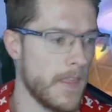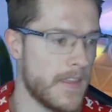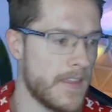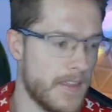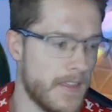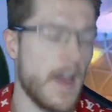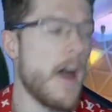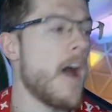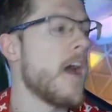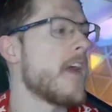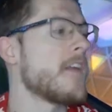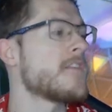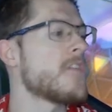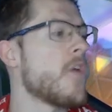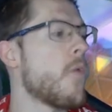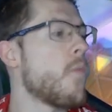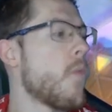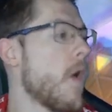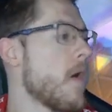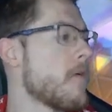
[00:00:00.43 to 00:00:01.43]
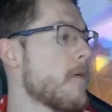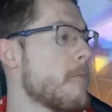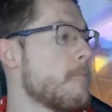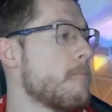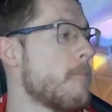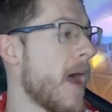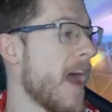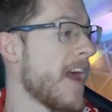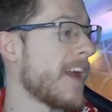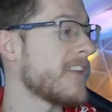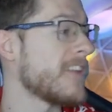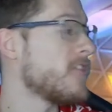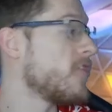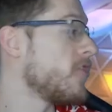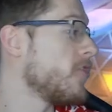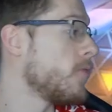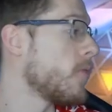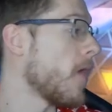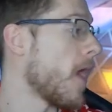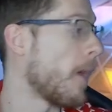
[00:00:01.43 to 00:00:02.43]
Guys, welcome back
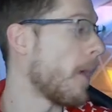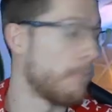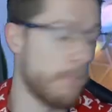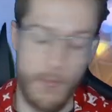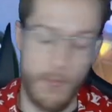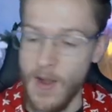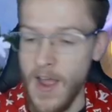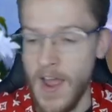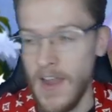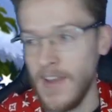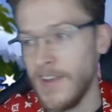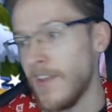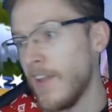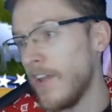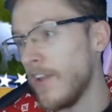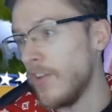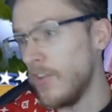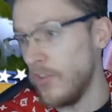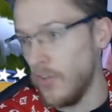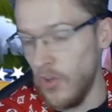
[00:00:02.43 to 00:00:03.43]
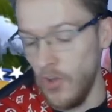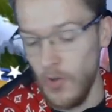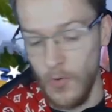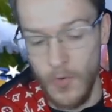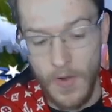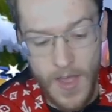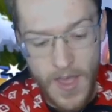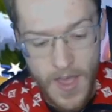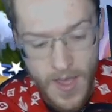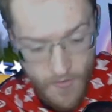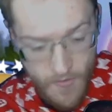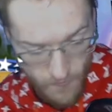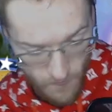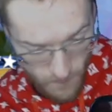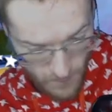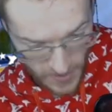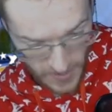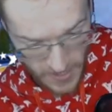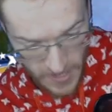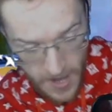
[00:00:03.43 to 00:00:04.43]
to a brand new
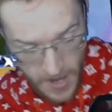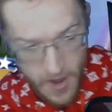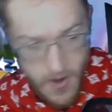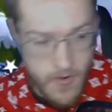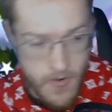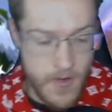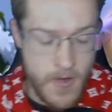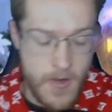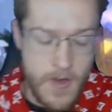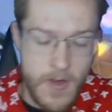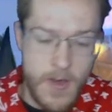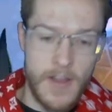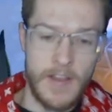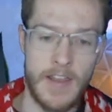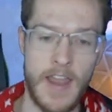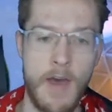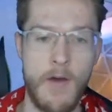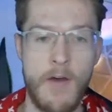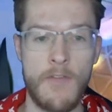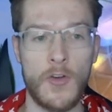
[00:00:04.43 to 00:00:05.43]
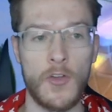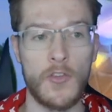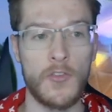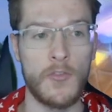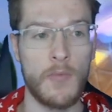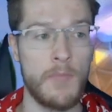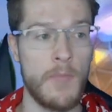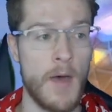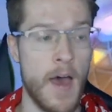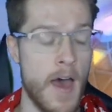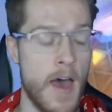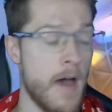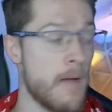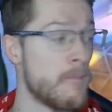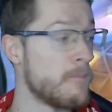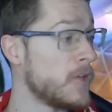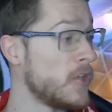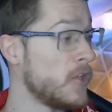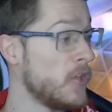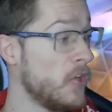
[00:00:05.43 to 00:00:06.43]
video. Now, I've got some
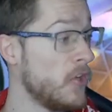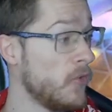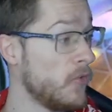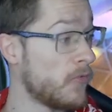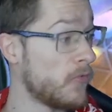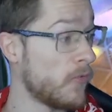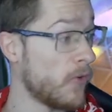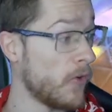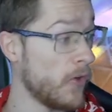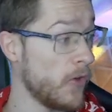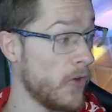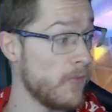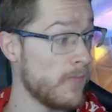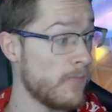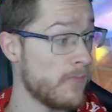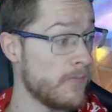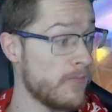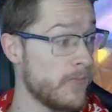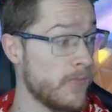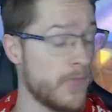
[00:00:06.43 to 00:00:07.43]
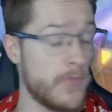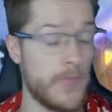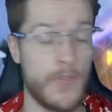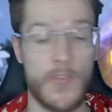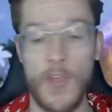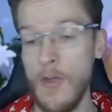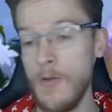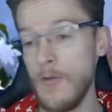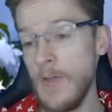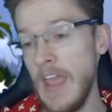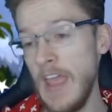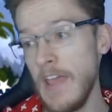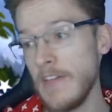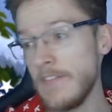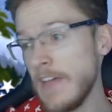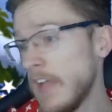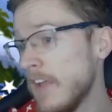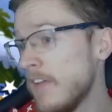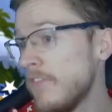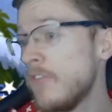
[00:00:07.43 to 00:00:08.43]
news for you. So if
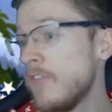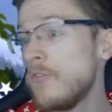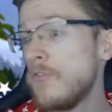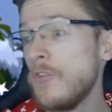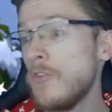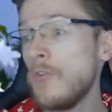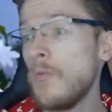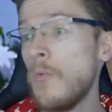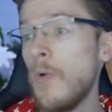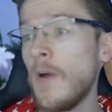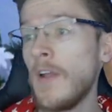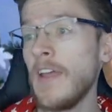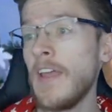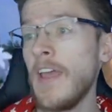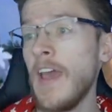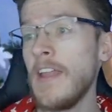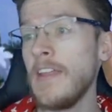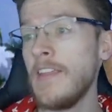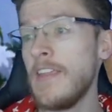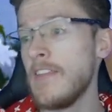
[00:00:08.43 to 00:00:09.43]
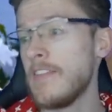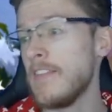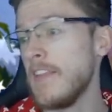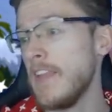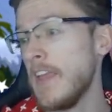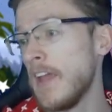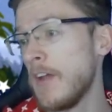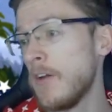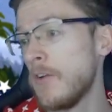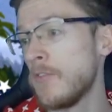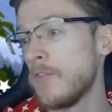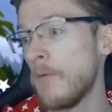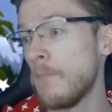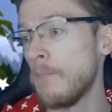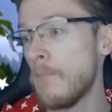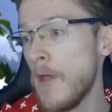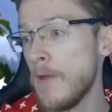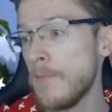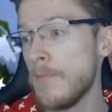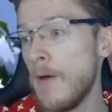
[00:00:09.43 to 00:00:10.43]
any of you do want to get Disney Heroes on
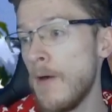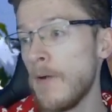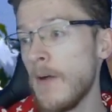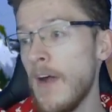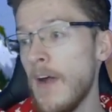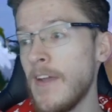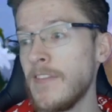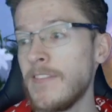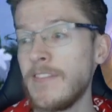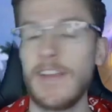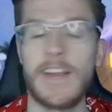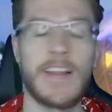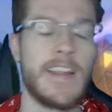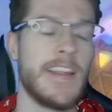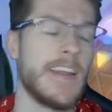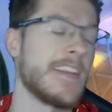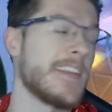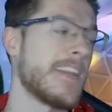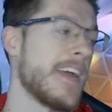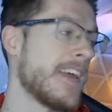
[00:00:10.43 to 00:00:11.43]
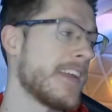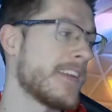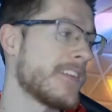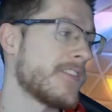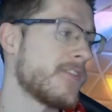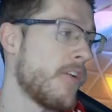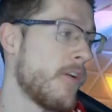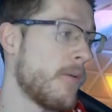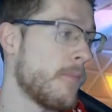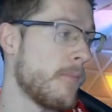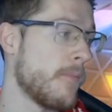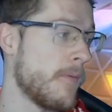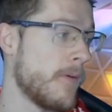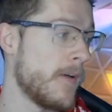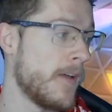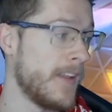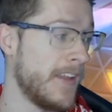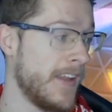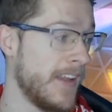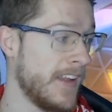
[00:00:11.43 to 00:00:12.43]
mobile, guys, click that top
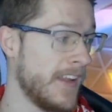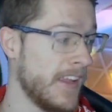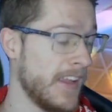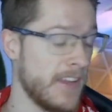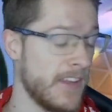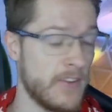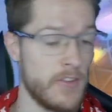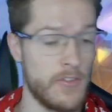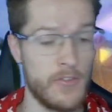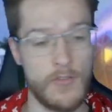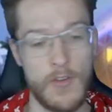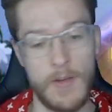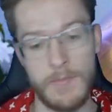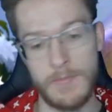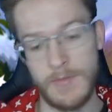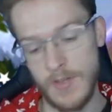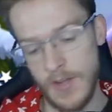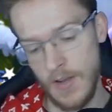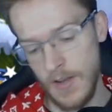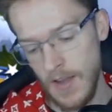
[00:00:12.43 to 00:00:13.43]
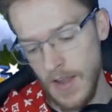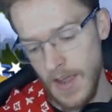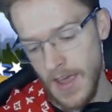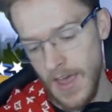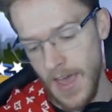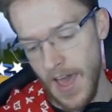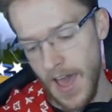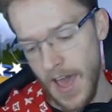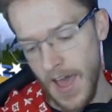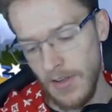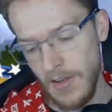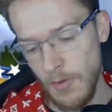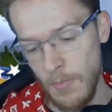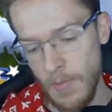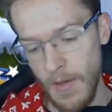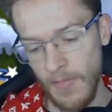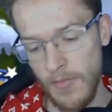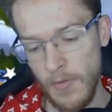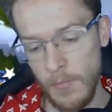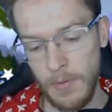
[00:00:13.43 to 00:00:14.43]
link in description and you'll be
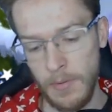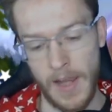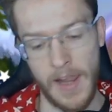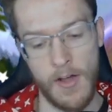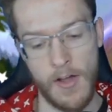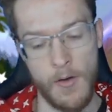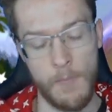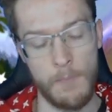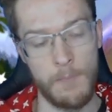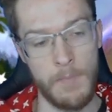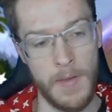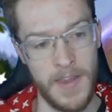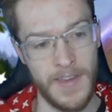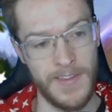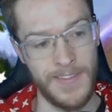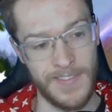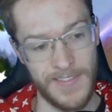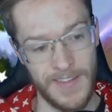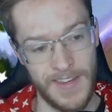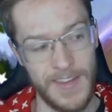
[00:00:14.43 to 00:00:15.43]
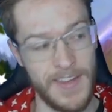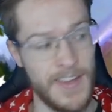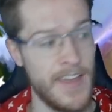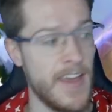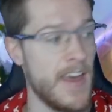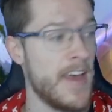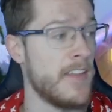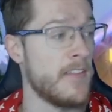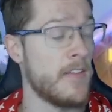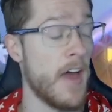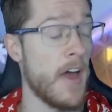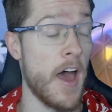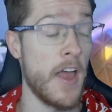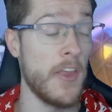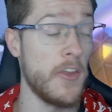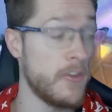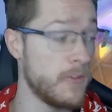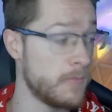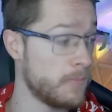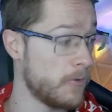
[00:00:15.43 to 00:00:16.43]
able to play it on PC. I
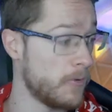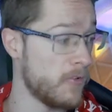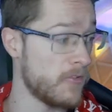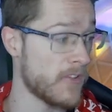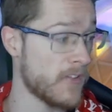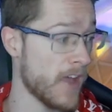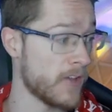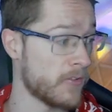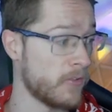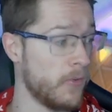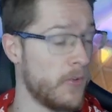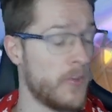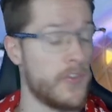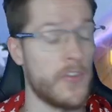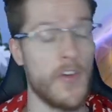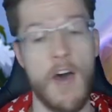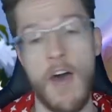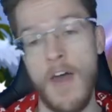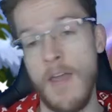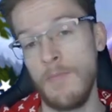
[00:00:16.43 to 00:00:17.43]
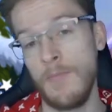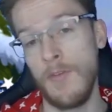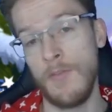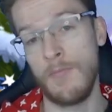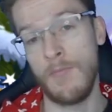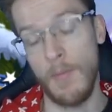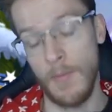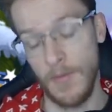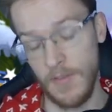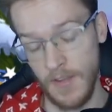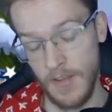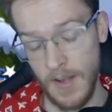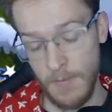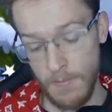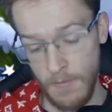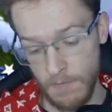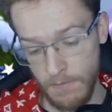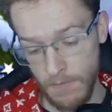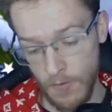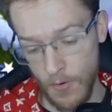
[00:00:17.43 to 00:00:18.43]
use BlueStacks all the time. You've probably seen it
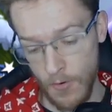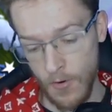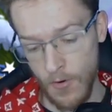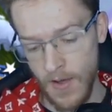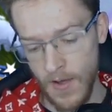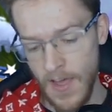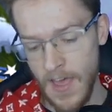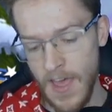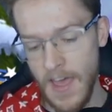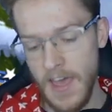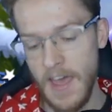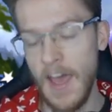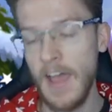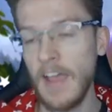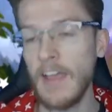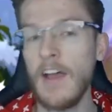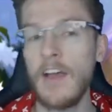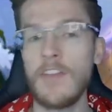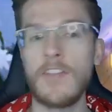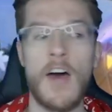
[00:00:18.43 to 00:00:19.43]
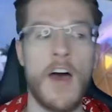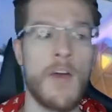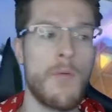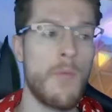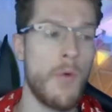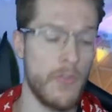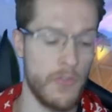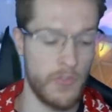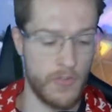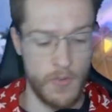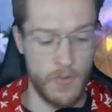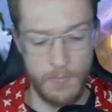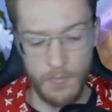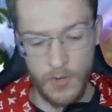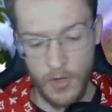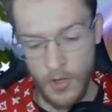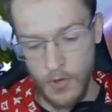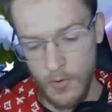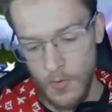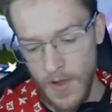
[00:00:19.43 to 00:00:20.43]
before. And guys, I want some
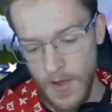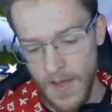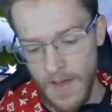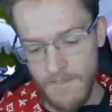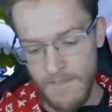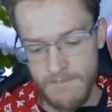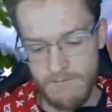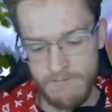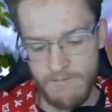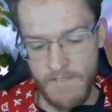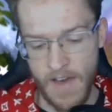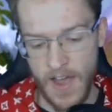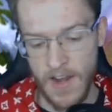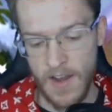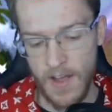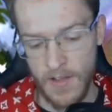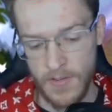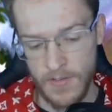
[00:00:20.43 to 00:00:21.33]
new fan art